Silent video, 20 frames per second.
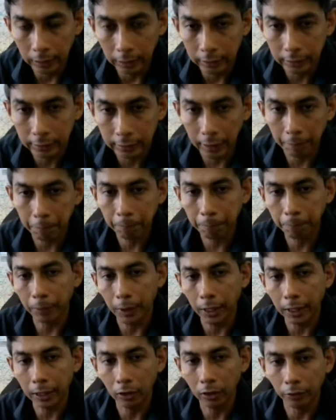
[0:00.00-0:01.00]
sub
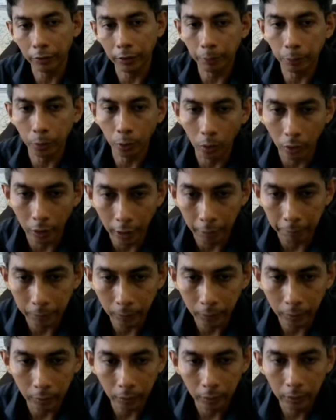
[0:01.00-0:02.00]
part of the
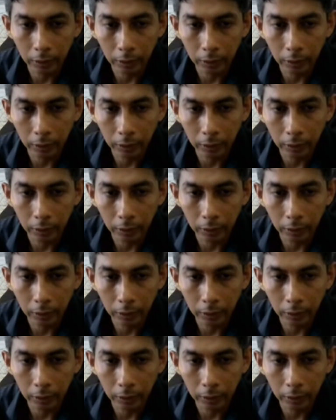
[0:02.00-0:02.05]
program,